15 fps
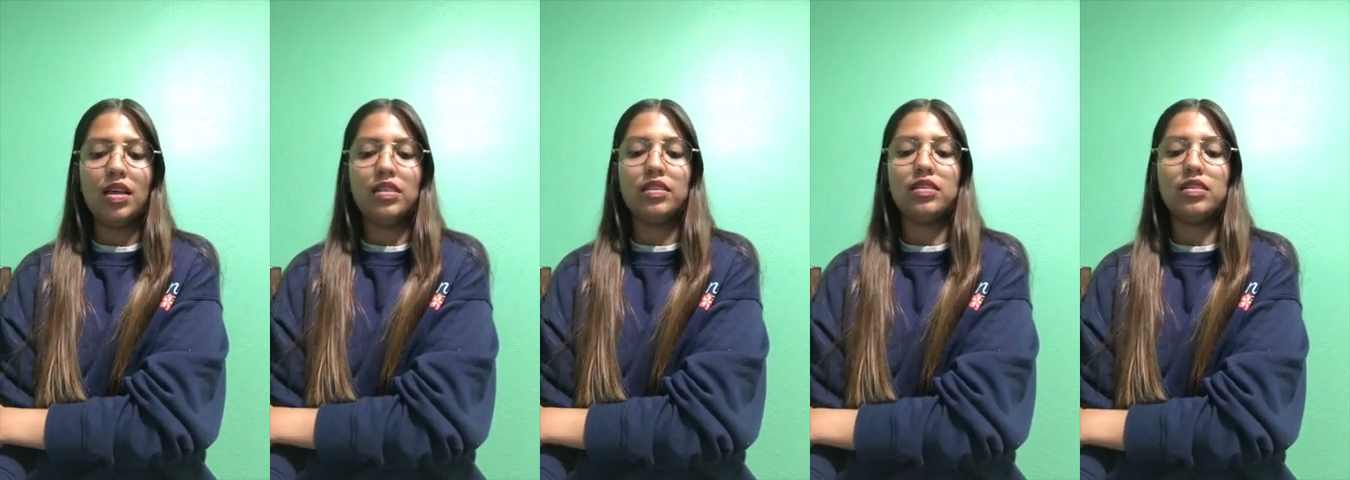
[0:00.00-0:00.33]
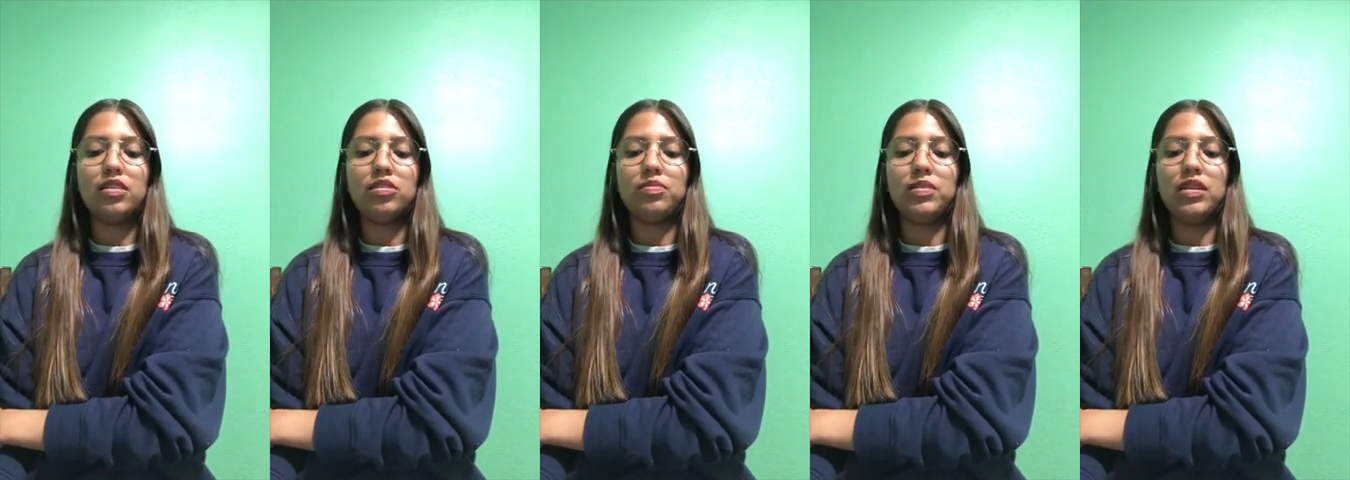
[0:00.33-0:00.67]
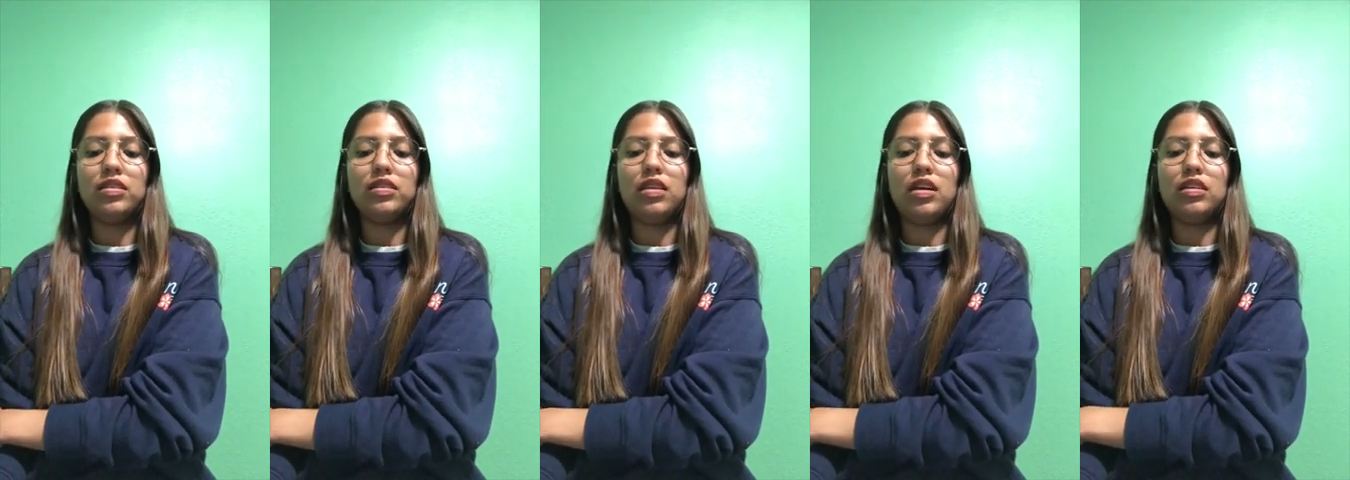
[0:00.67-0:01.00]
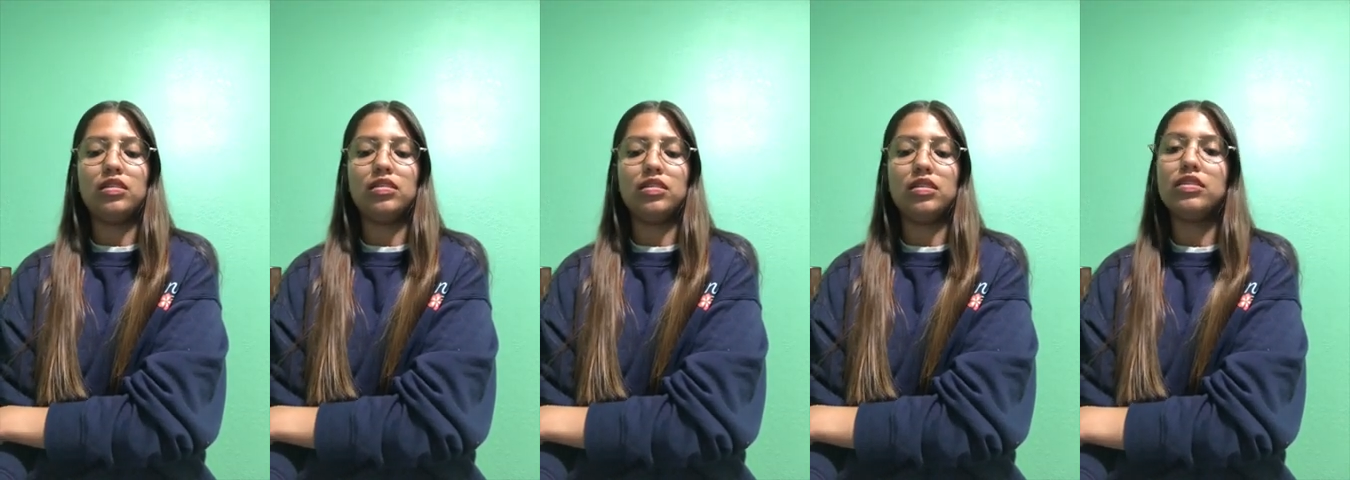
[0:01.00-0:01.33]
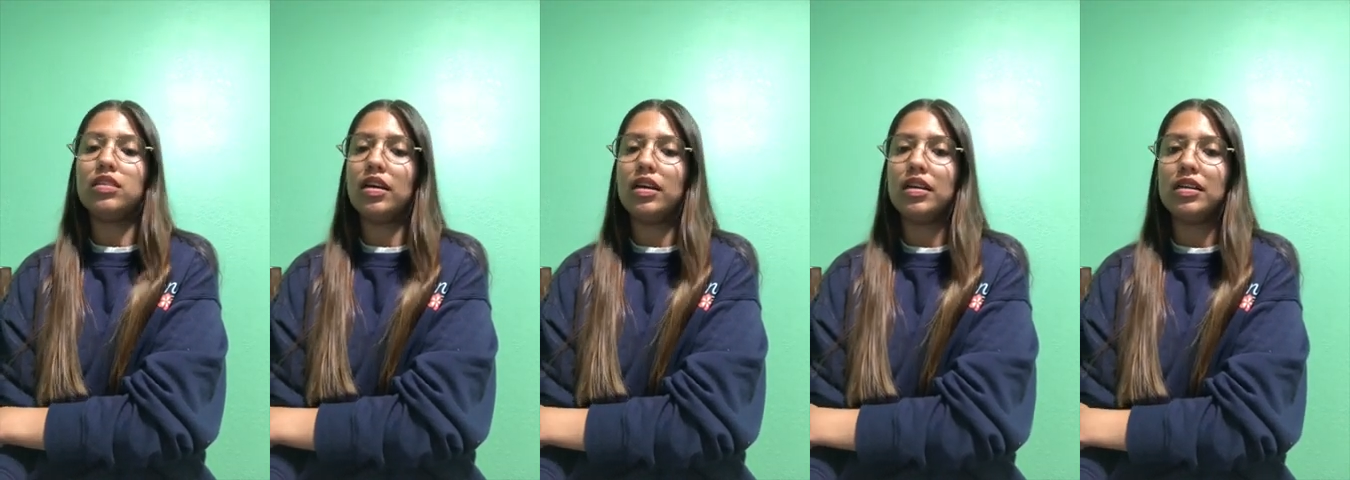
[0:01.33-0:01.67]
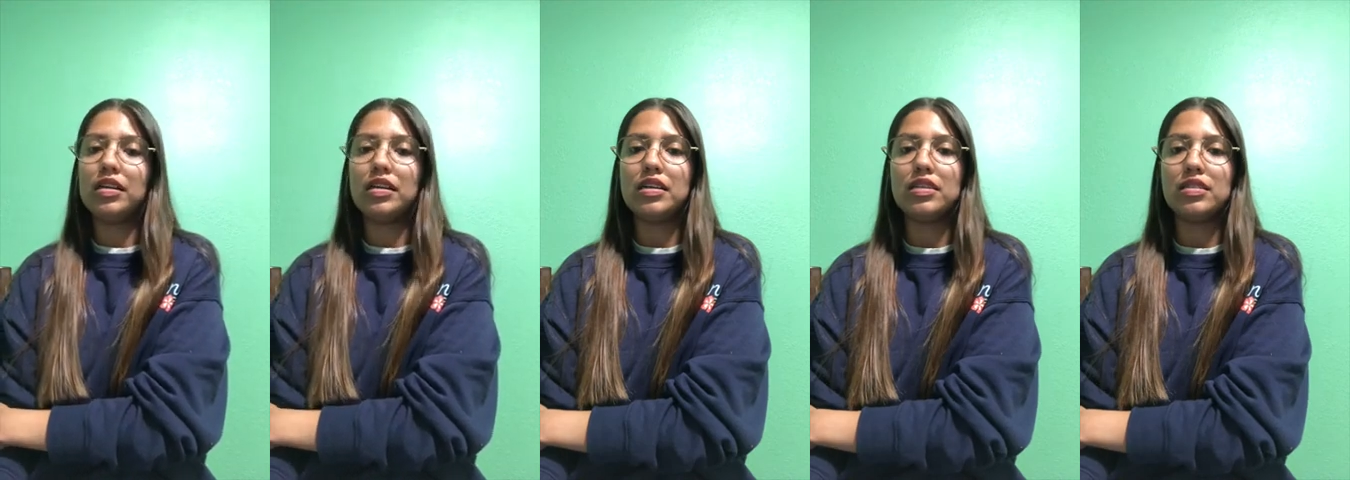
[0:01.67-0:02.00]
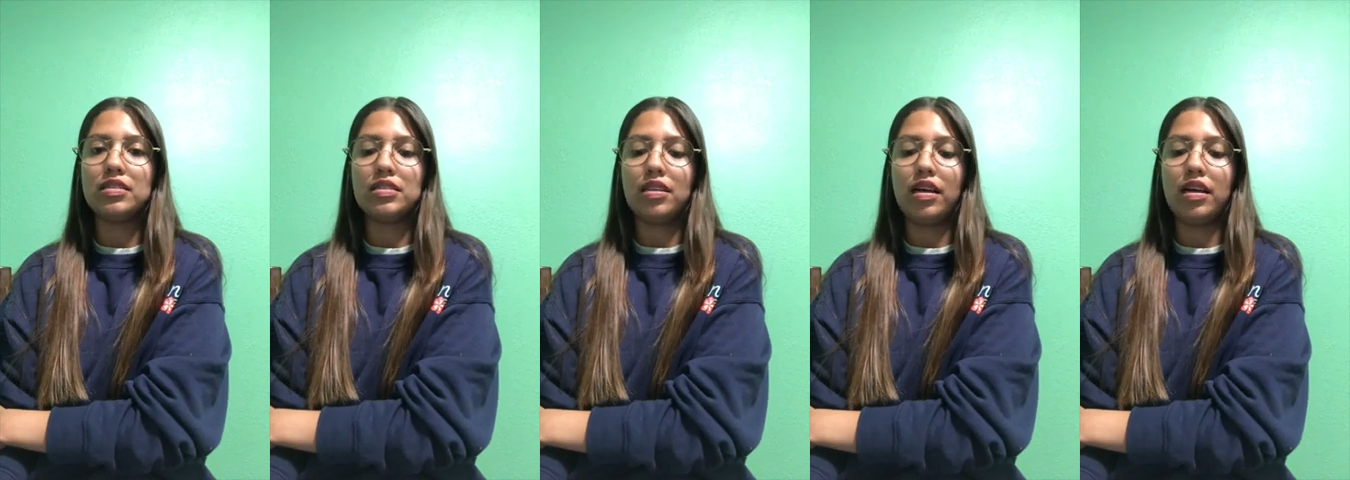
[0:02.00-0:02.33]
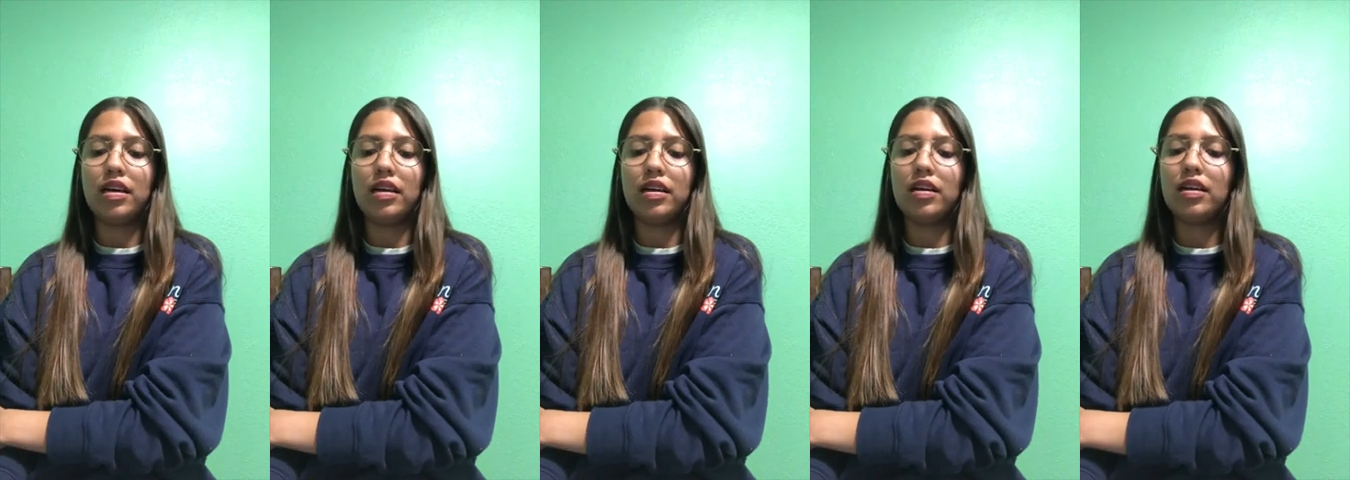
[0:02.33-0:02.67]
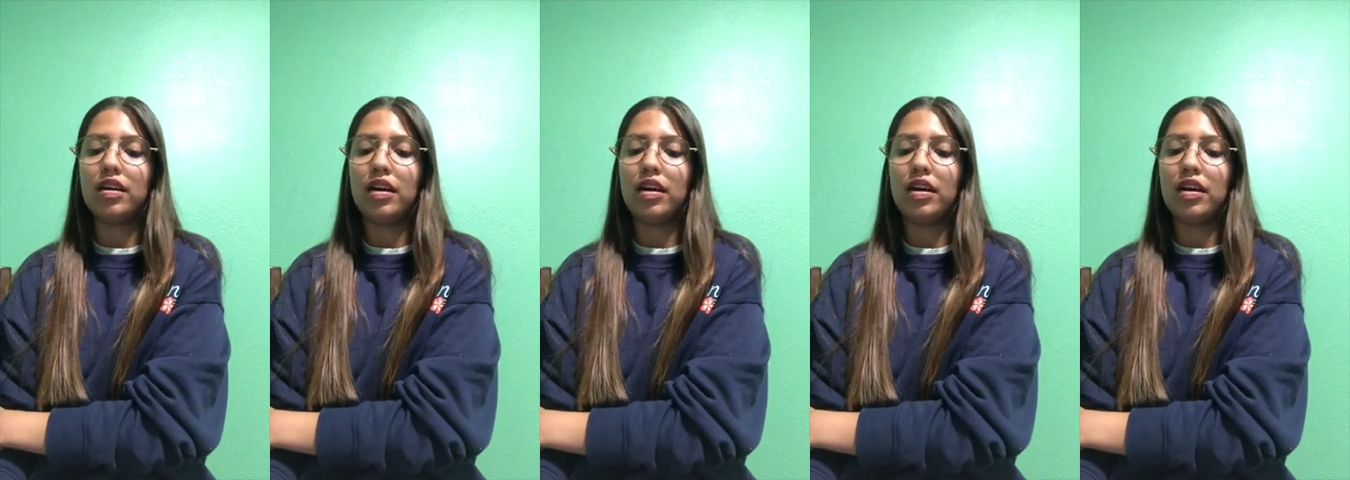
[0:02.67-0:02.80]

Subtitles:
This meant that society is like